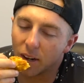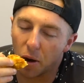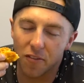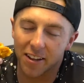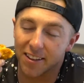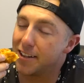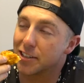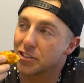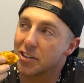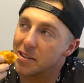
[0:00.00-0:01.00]
I don't like the
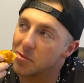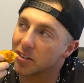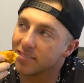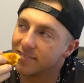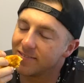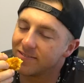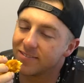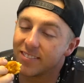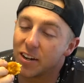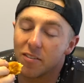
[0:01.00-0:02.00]
texture anymore.
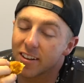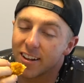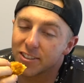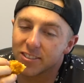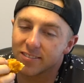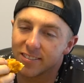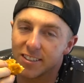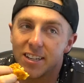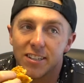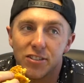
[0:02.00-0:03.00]
I don't like the texture.
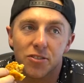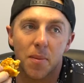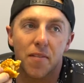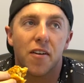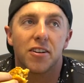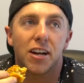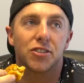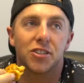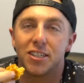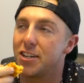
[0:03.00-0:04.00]
Th these are my favorite
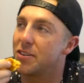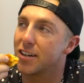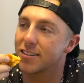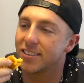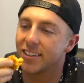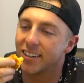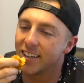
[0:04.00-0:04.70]
texture of donuts.